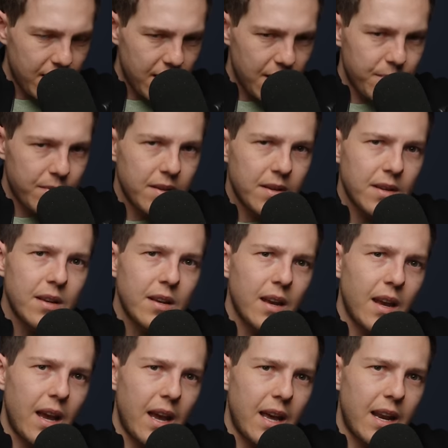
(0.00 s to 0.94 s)
it up,
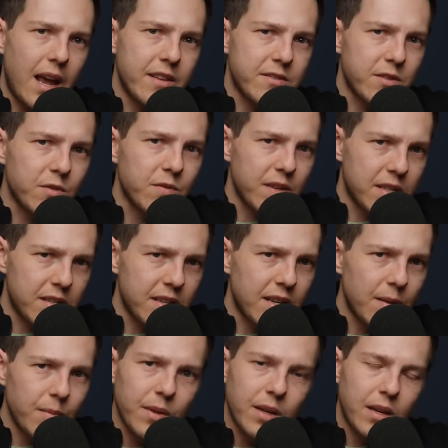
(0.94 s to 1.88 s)
and as I was fixing
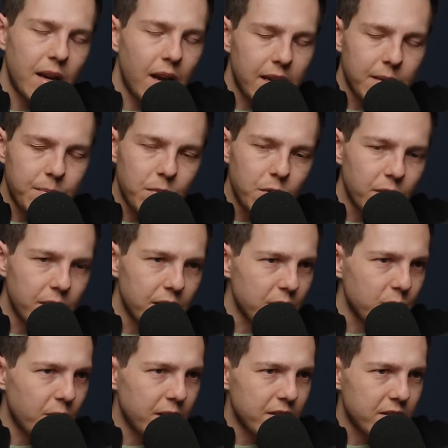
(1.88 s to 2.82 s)
it up, I'm like, I could move in
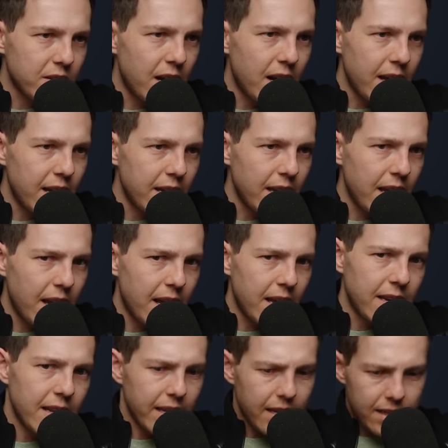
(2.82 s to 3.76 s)
this one side.
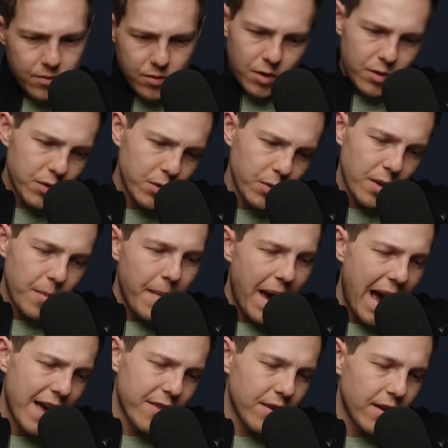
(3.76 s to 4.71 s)
And like, I started doing the
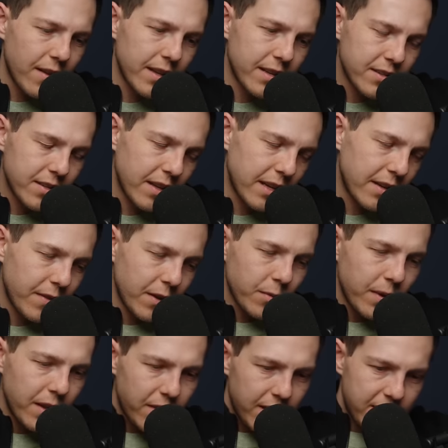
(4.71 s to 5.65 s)
math on this. And like, if I
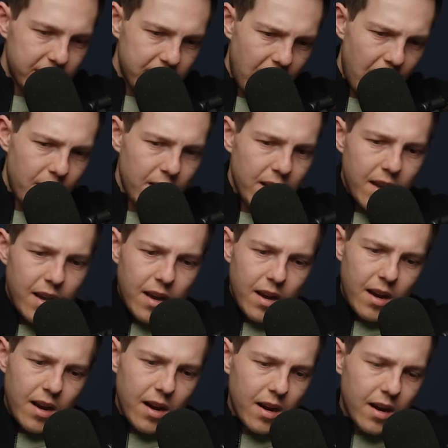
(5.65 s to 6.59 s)
rent this out,
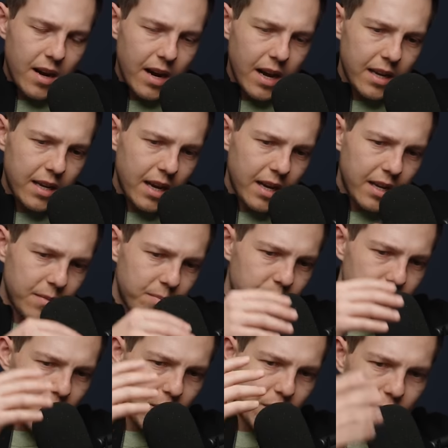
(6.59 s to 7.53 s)
uh, I, I, could
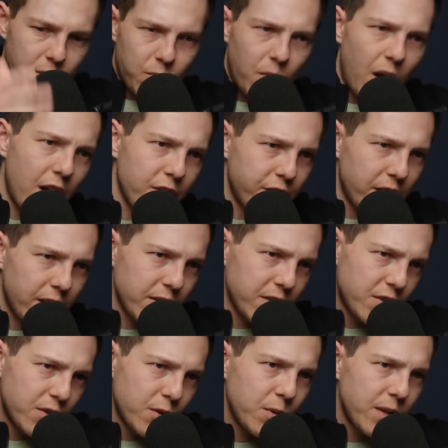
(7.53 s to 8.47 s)
build the garage out of the
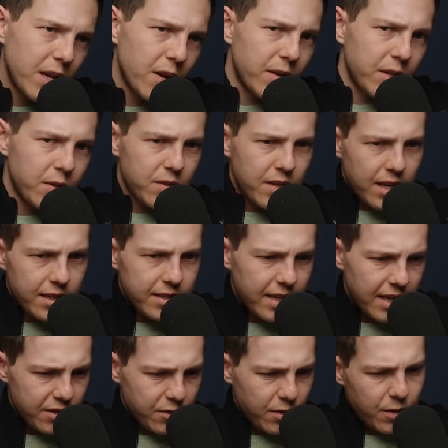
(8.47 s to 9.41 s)
studio and use that as
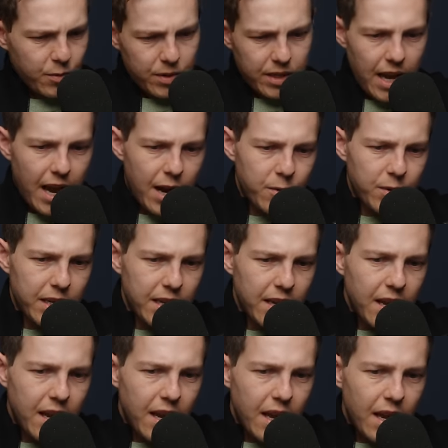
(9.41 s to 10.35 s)
tax write-off with the equity.
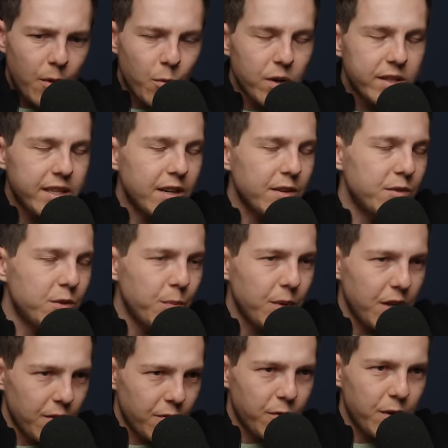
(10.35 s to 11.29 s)
It worked out to
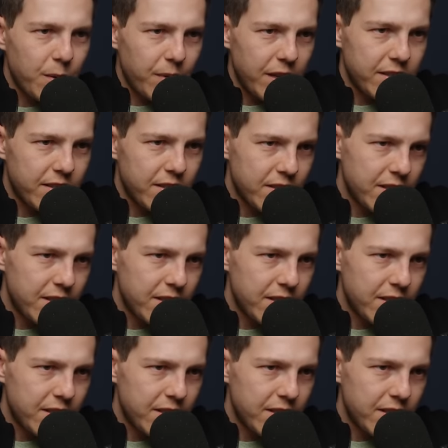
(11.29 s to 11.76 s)
be a free place to